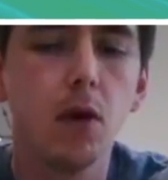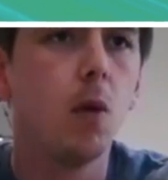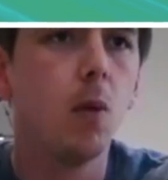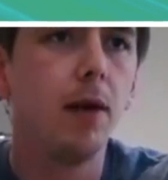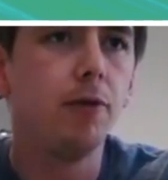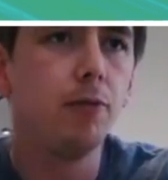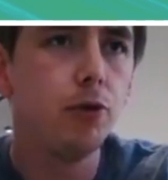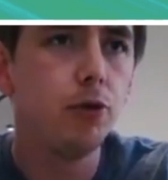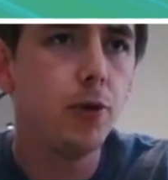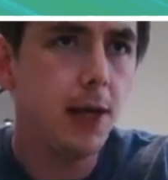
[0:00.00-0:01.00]
Well done,
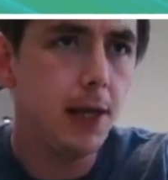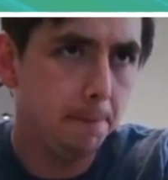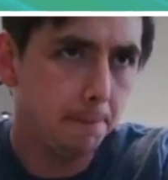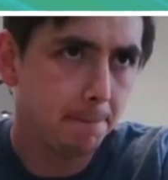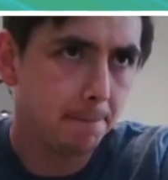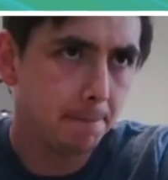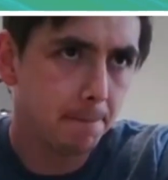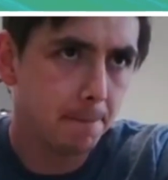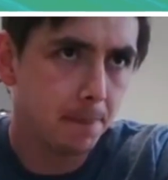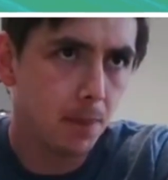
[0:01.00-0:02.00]
Ruby.
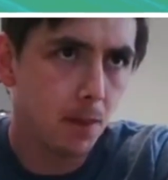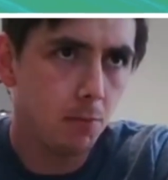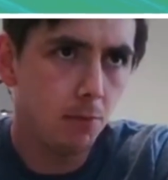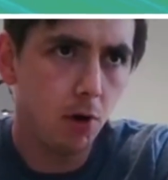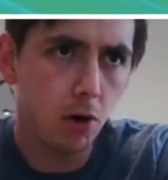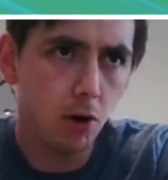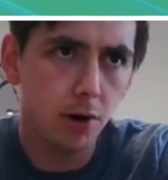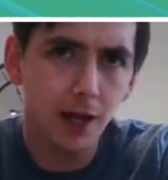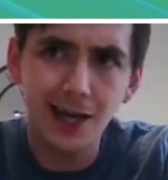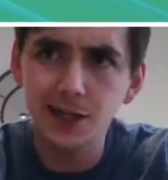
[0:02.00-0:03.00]
More or
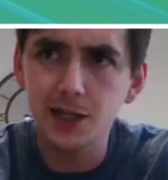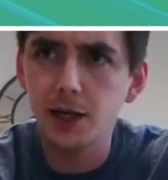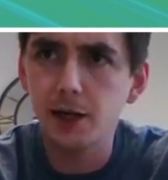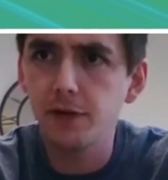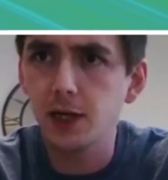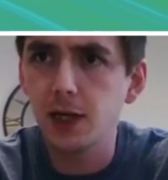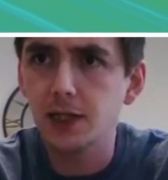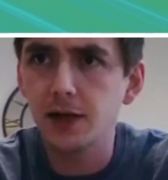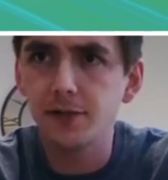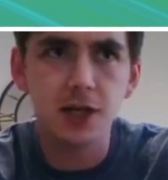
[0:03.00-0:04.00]
less, and if you'd like
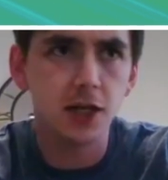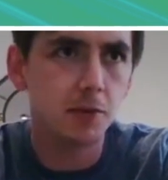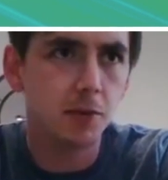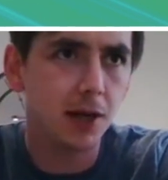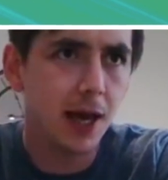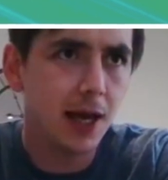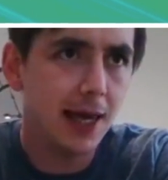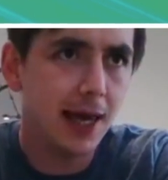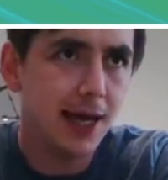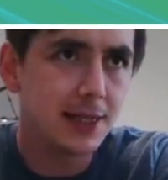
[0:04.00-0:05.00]
to have a sensible
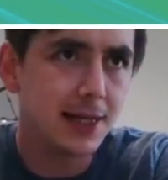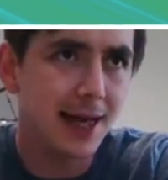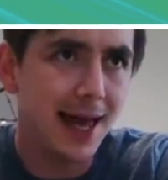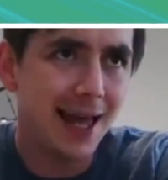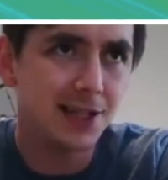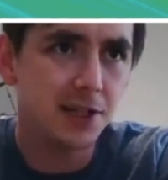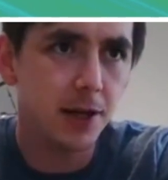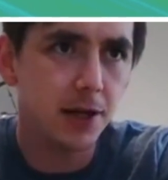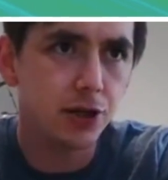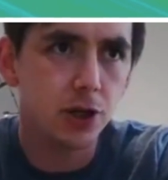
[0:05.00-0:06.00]
guess,
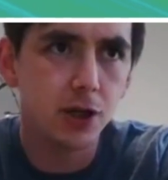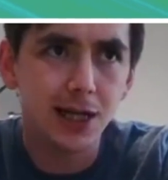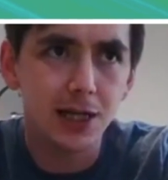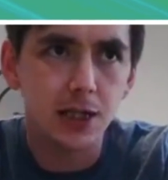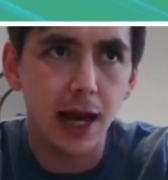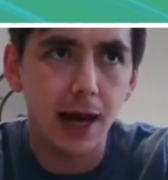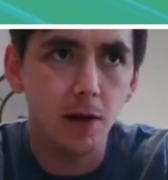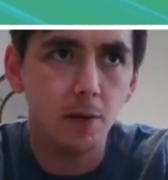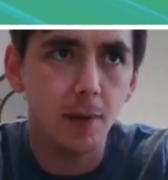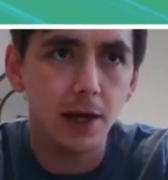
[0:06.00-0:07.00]
estimation as to
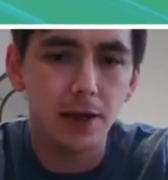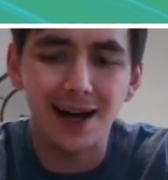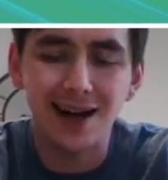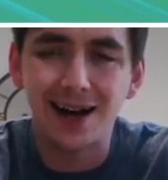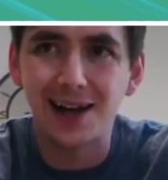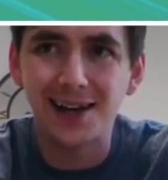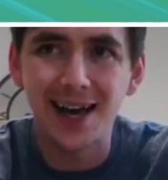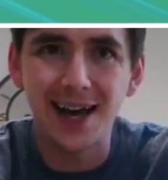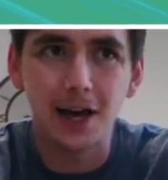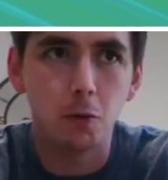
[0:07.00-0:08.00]
how many there are
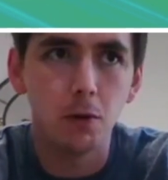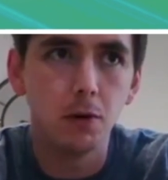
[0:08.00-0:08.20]
now.